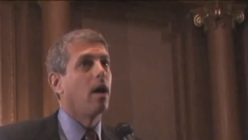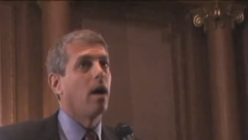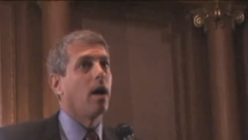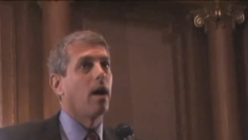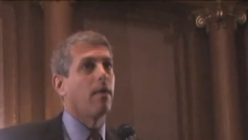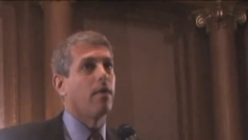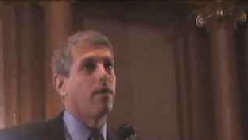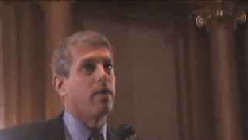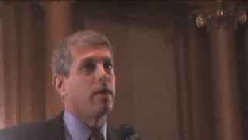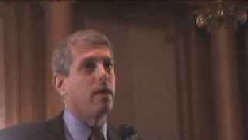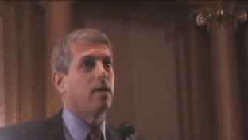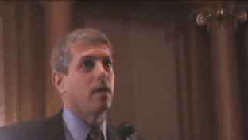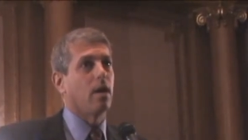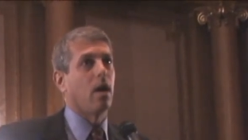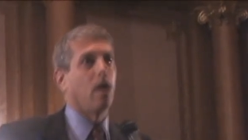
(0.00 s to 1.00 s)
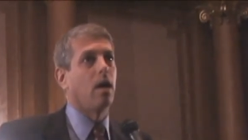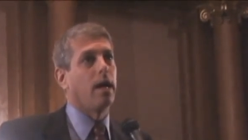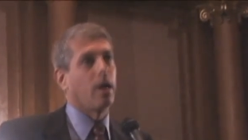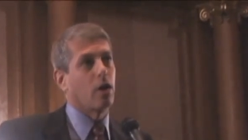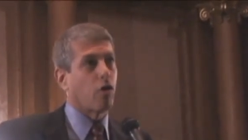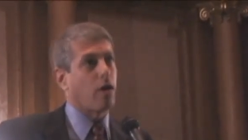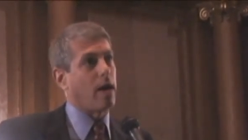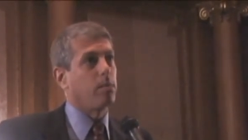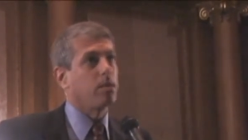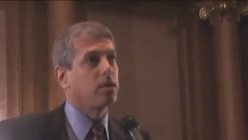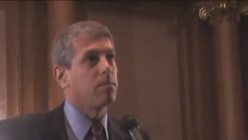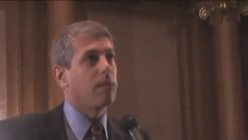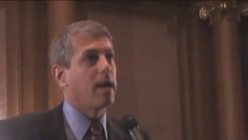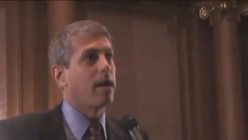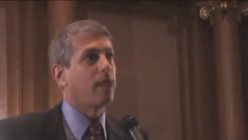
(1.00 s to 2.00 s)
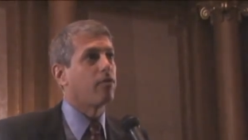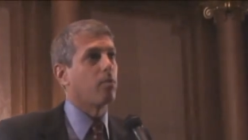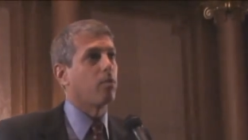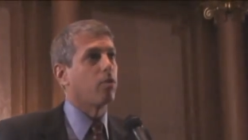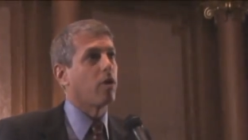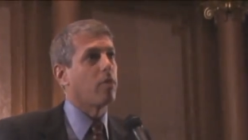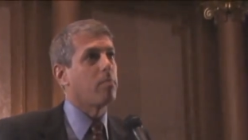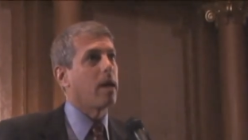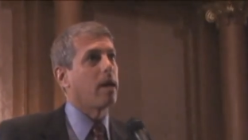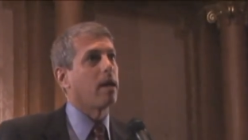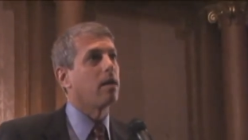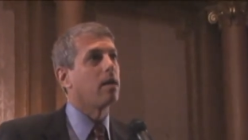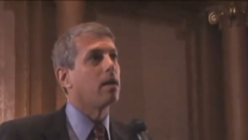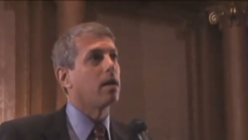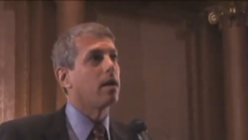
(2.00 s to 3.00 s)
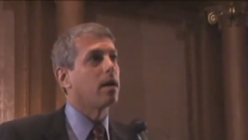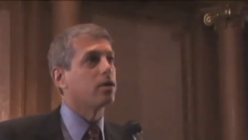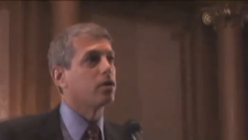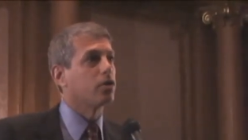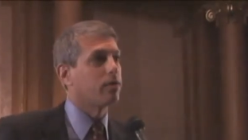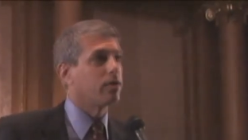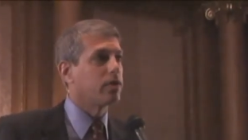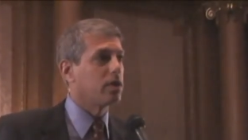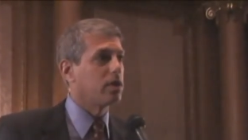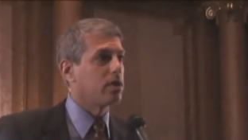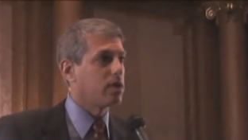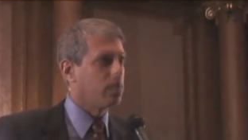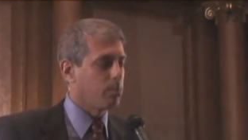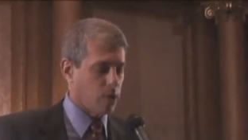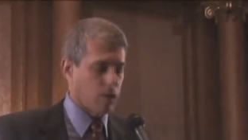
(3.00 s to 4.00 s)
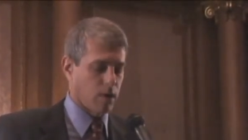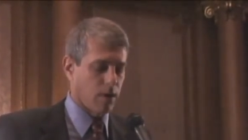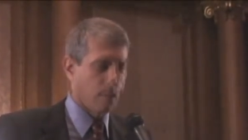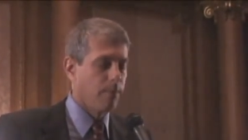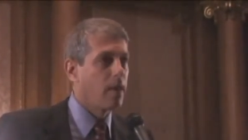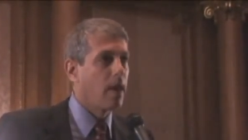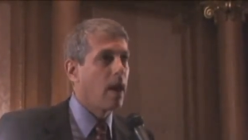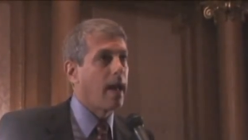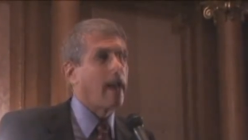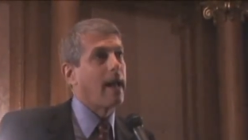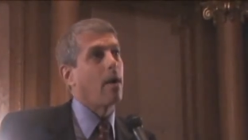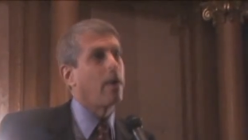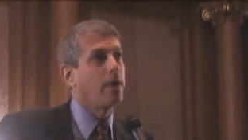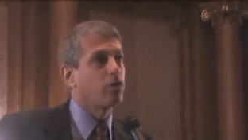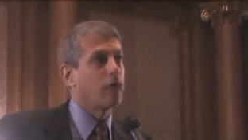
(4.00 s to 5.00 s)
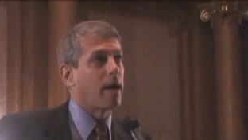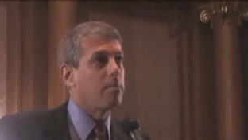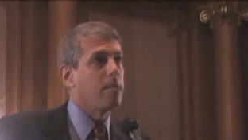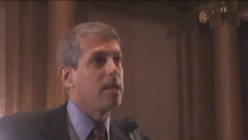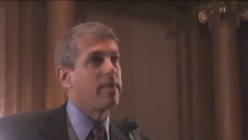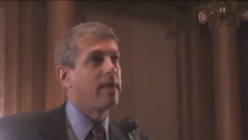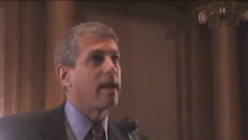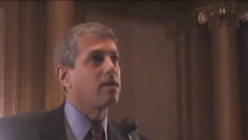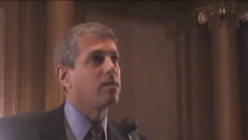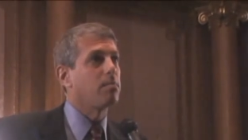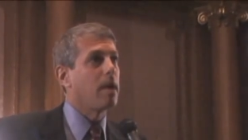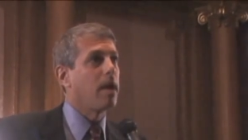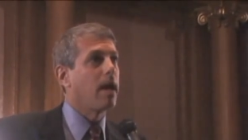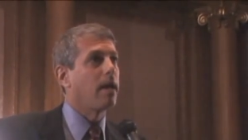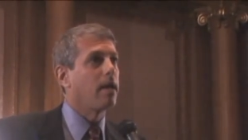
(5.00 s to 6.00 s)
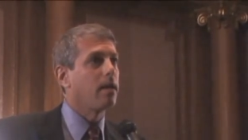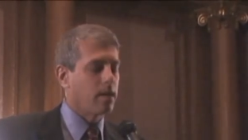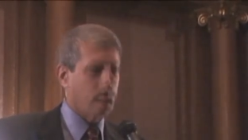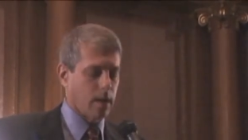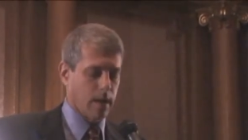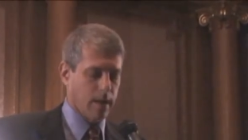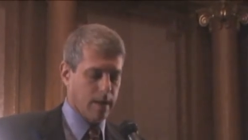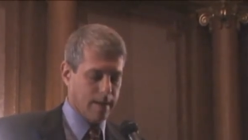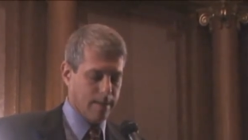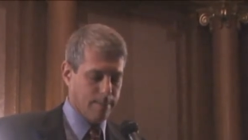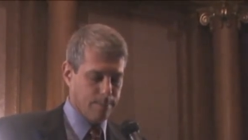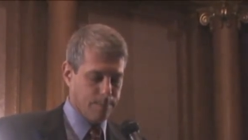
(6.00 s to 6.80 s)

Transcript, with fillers: uh, the incredible demand for broadband uh, services in the borough, and how we try to meet that demand. Uh,